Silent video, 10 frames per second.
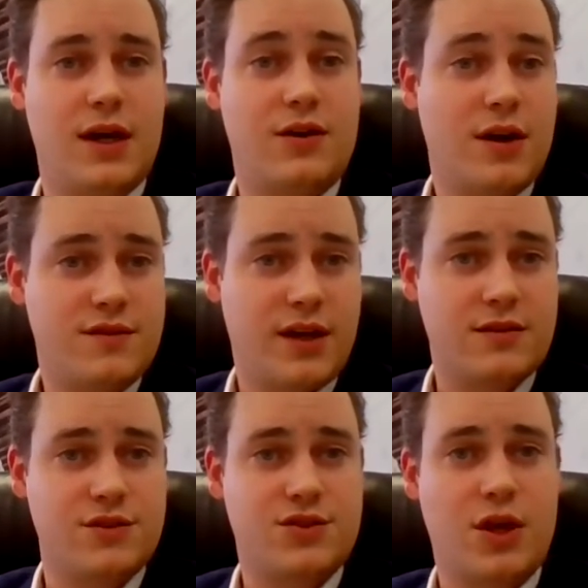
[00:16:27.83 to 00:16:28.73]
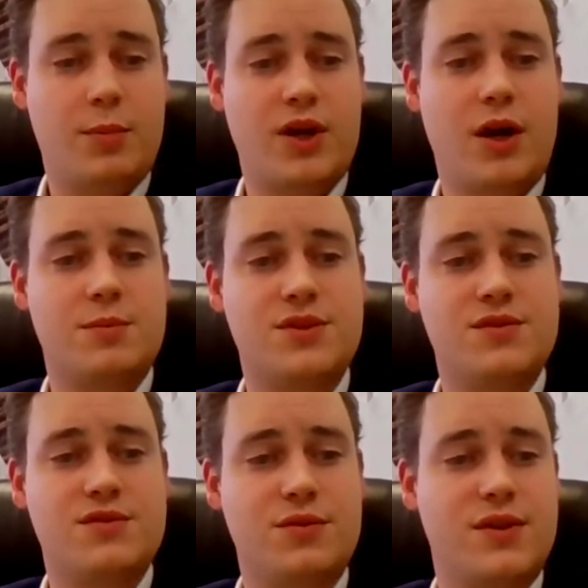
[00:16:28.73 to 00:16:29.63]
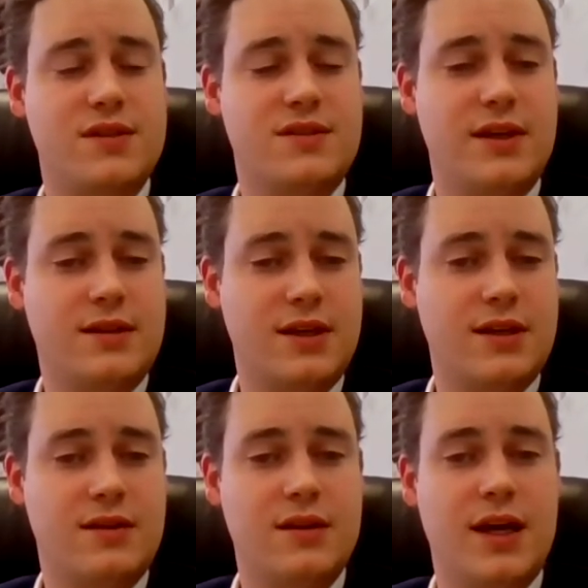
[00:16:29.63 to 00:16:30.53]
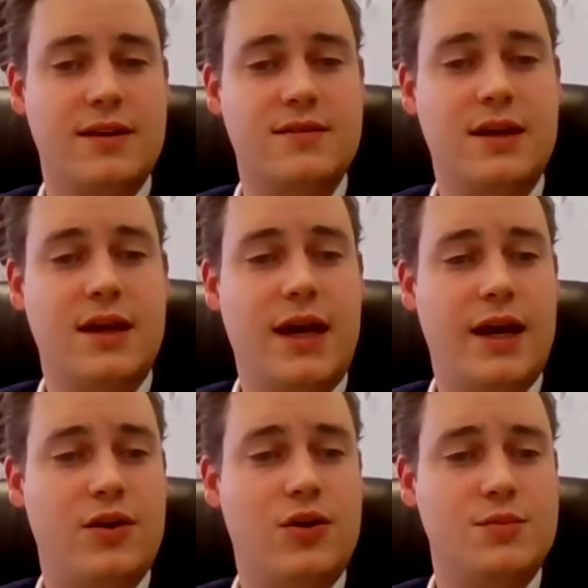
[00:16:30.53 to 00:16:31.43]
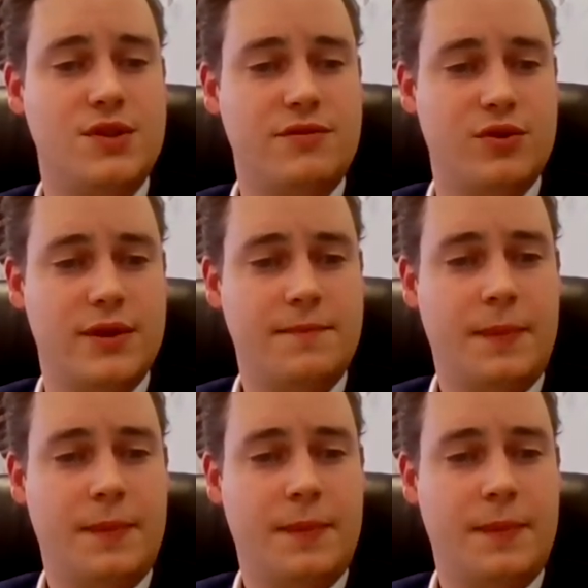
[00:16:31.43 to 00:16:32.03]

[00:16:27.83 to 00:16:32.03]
contactless shopping options through things like click and collect and home delivery.